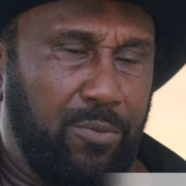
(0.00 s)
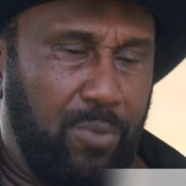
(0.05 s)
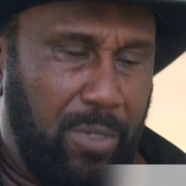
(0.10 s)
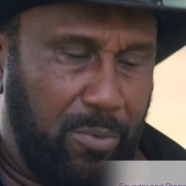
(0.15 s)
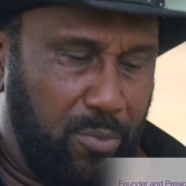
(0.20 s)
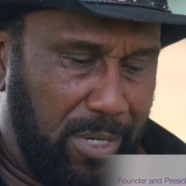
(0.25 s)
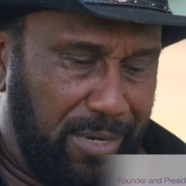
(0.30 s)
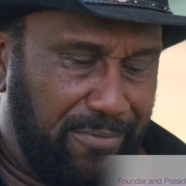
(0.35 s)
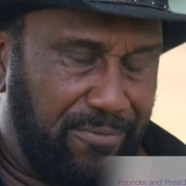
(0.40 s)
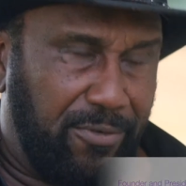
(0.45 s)
We
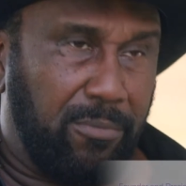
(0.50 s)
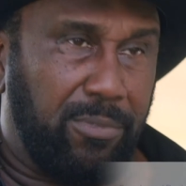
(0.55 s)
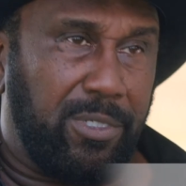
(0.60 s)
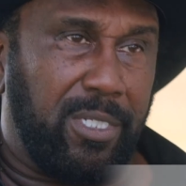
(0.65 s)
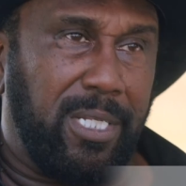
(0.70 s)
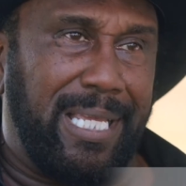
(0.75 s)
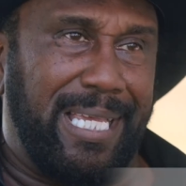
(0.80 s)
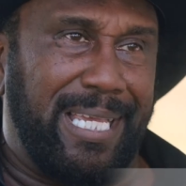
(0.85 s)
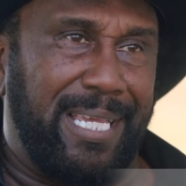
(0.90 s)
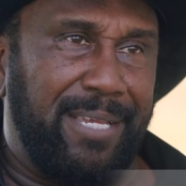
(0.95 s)
went from
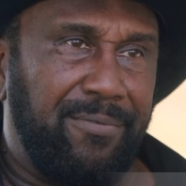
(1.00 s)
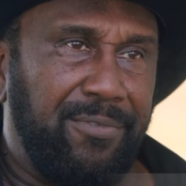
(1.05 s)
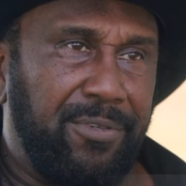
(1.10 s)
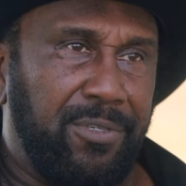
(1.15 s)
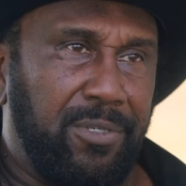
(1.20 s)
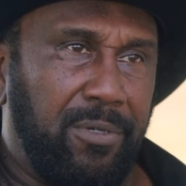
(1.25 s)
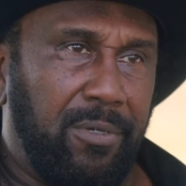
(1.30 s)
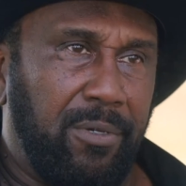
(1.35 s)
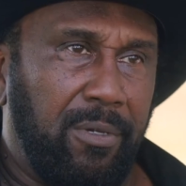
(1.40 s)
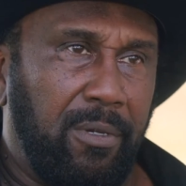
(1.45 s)

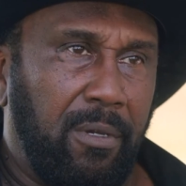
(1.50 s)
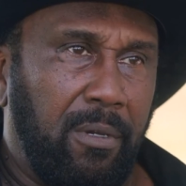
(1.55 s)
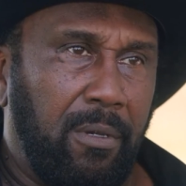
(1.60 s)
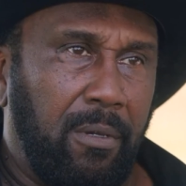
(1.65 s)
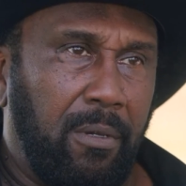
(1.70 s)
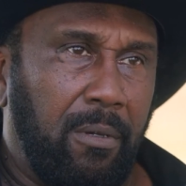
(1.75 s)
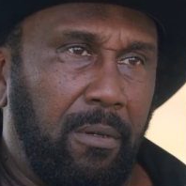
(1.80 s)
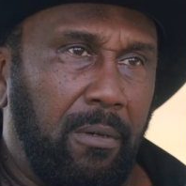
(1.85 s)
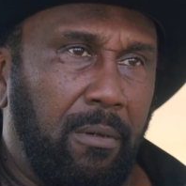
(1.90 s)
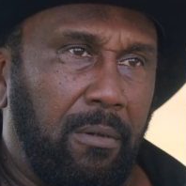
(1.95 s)
slaves
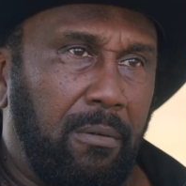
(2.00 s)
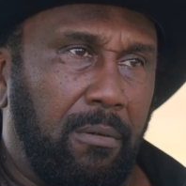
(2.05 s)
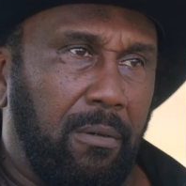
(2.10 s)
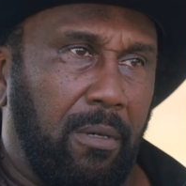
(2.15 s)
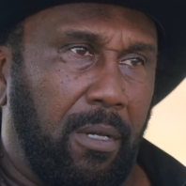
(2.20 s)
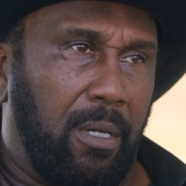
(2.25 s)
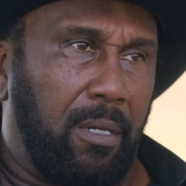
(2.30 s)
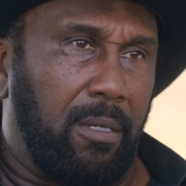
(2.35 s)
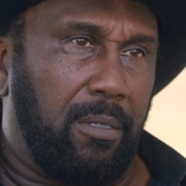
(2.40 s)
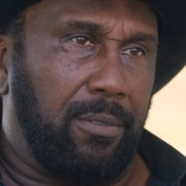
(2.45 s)

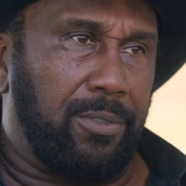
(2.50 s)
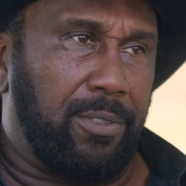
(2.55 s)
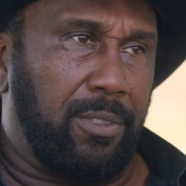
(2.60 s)
uh,